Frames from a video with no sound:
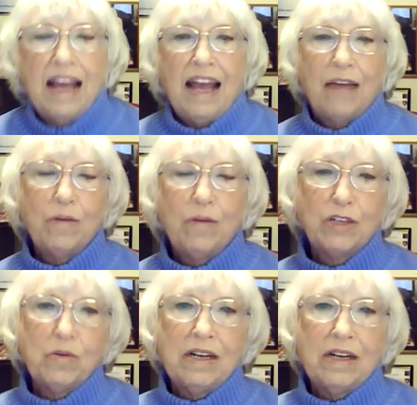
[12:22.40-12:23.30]

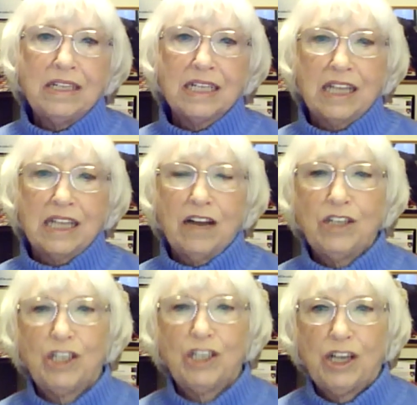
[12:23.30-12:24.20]
which was its
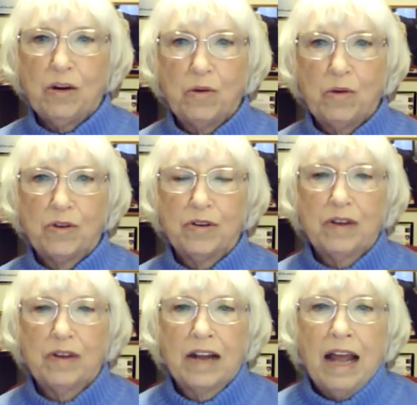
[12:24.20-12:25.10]
largest shareholder,
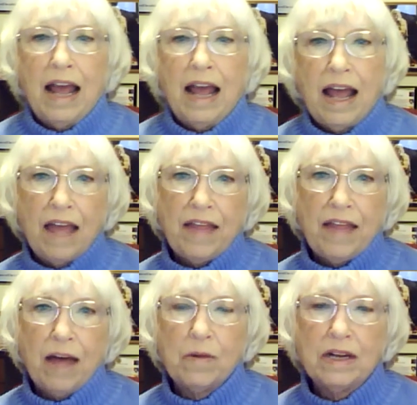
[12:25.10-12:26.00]
and
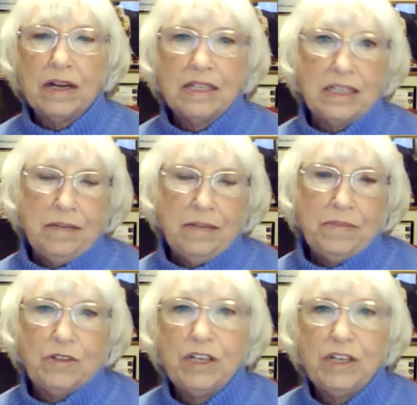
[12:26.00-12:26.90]
that was
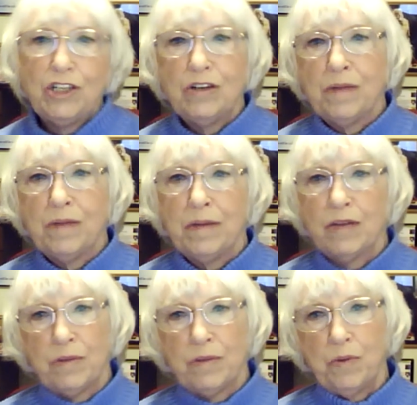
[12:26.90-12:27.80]
to issue a public
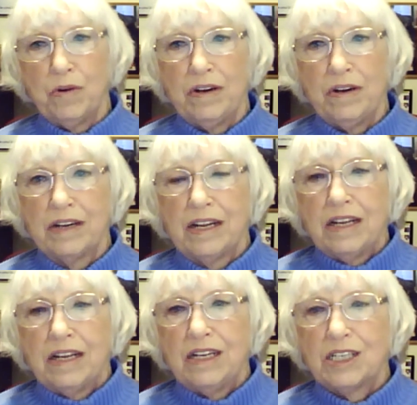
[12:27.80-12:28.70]
report
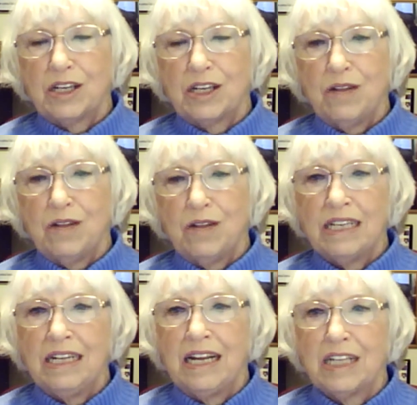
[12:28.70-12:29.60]

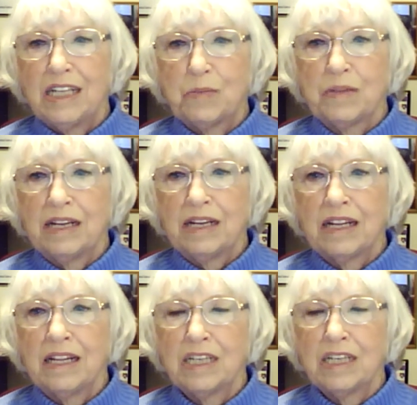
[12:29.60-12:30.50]
disclosing its
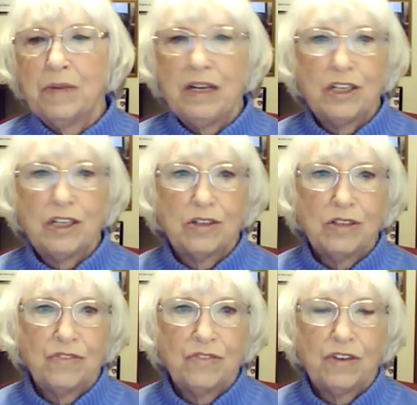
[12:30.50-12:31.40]
political
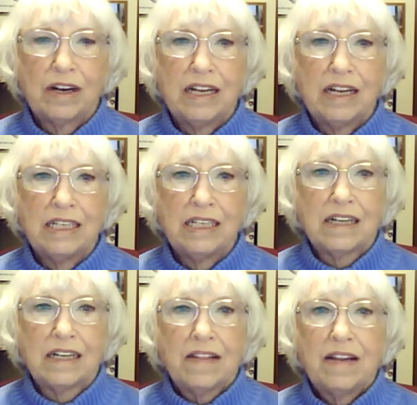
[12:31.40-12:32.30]
expenditures for at least
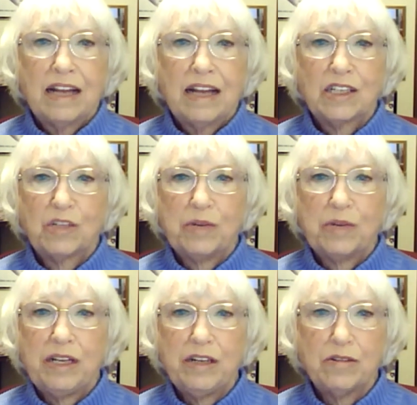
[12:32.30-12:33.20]
the next 3
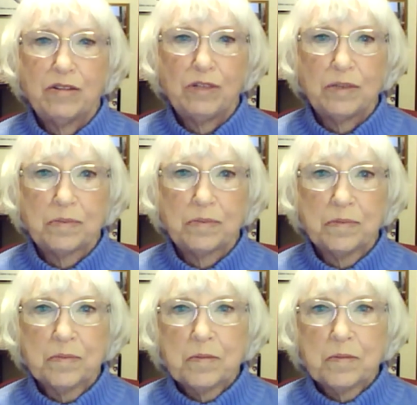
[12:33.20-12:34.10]
years.
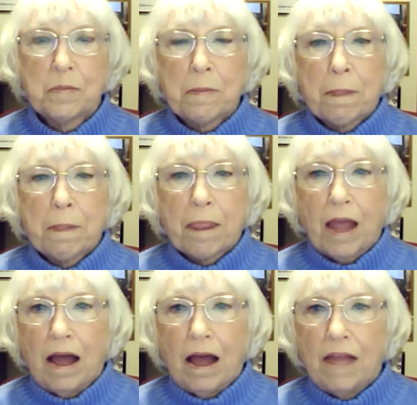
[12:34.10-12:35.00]

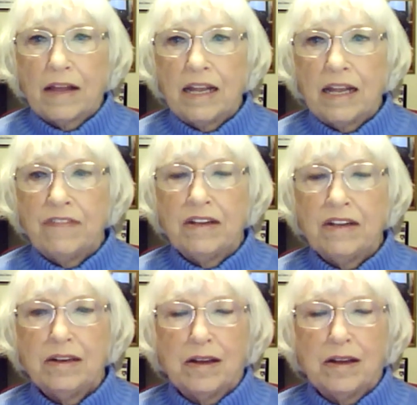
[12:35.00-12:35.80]
The Cleveland